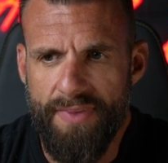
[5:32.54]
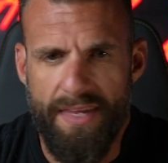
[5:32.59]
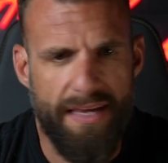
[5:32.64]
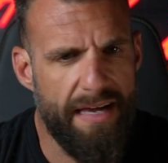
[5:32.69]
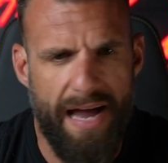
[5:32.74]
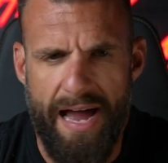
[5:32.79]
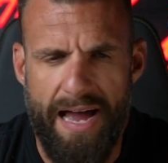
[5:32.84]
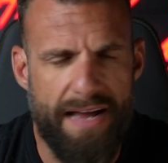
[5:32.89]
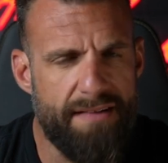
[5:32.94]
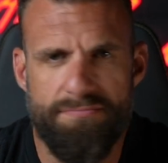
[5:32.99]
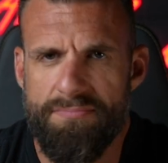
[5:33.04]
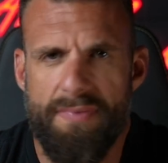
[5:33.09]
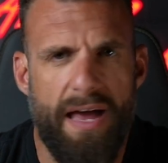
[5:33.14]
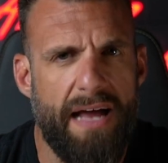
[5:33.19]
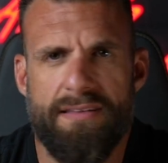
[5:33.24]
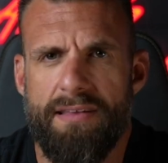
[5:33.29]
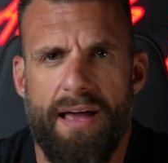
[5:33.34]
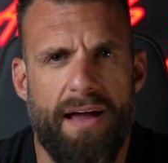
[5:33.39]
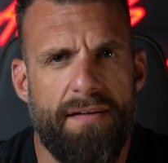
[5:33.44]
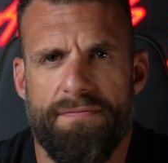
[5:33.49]
I, I,
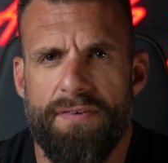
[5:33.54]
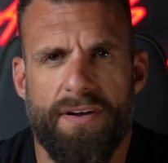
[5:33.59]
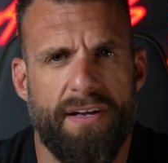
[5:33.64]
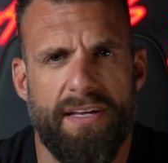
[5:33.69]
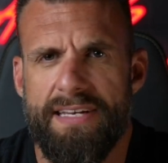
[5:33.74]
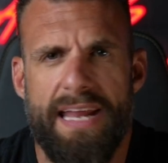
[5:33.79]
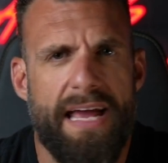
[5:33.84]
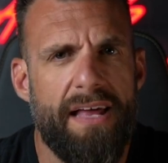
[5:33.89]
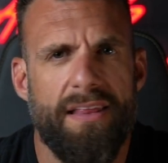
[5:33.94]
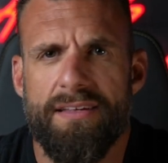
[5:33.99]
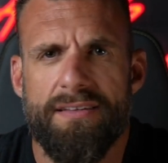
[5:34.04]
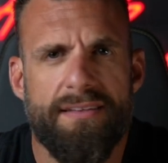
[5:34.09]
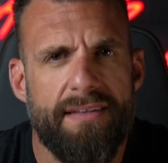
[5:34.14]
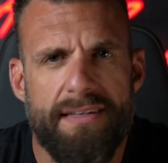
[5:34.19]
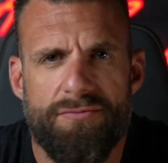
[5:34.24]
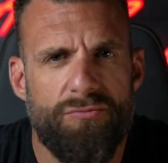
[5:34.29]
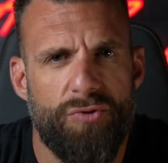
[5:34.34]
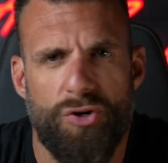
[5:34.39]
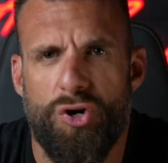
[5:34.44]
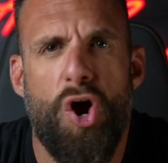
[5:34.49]
I fucking nail it
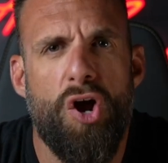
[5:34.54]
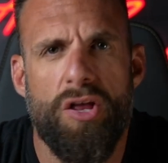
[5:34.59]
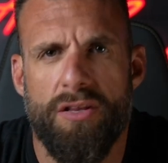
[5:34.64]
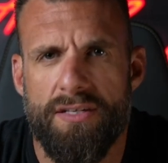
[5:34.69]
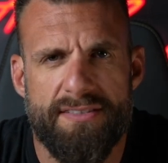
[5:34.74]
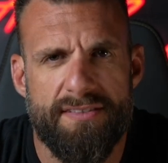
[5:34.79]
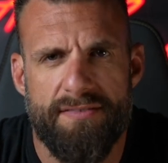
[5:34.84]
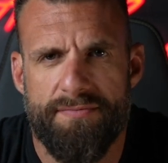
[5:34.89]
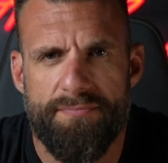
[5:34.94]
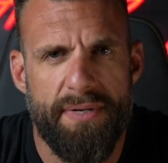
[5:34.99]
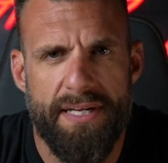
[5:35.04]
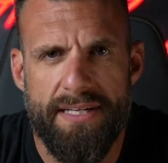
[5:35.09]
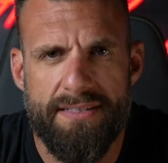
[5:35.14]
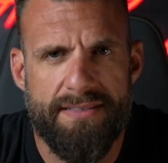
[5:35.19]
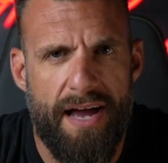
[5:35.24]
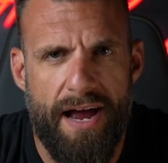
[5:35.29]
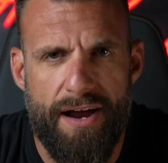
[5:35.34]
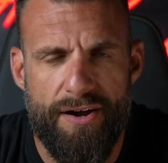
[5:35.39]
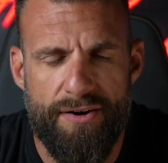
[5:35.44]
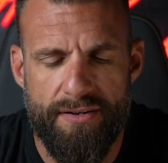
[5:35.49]
regardless of being
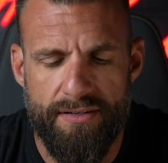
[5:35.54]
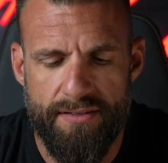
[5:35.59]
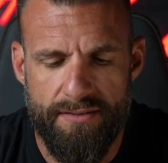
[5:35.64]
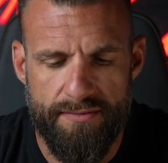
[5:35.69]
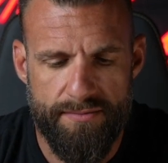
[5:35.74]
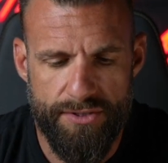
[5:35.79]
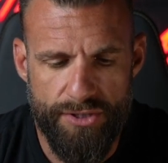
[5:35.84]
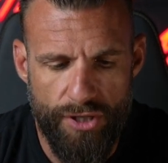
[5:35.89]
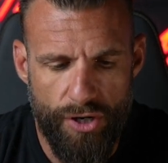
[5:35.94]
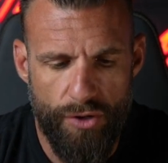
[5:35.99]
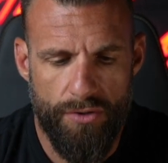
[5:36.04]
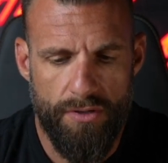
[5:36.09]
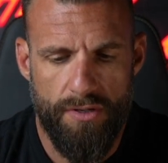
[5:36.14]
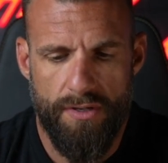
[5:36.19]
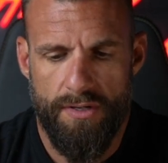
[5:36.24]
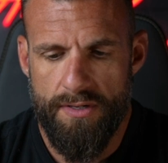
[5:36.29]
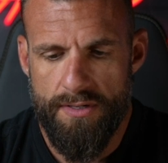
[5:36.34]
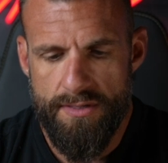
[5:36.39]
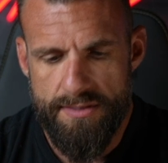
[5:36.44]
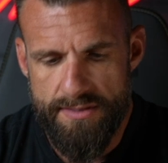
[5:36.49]
tired. So,
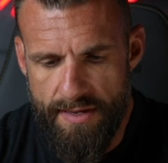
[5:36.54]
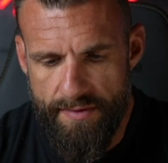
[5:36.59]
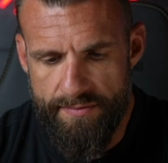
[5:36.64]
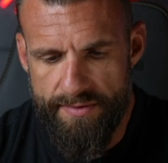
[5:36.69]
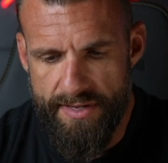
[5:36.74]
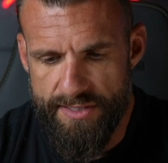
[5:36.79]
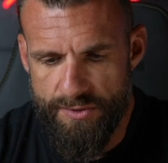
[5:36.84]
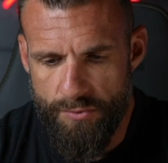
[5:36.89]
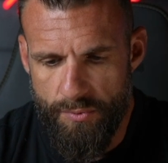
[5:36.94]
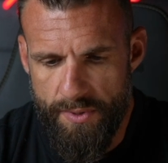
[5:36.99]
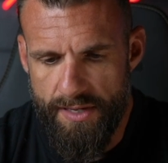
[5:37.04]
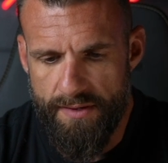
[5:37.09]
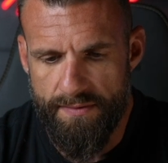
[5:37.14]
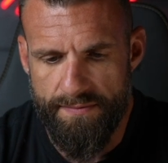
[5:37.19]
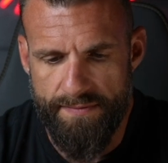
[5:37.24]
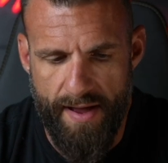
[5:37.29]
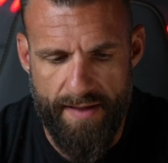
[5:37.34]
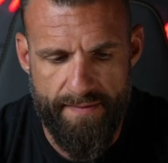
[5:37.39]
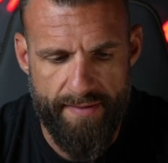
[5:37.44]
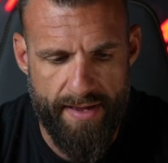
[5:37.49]
seven days a week,
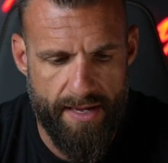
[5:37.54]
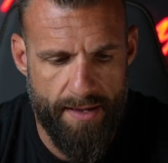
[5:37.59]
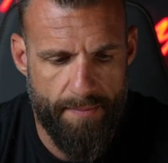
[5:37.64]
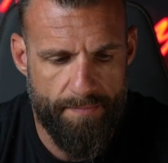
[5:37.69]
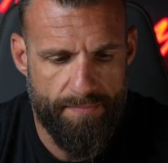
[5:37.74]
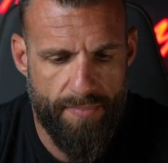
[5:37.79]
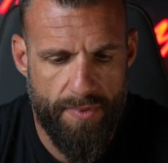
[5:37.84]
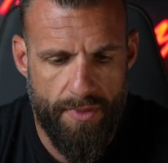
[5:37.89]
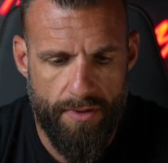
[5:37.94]
5 a.m.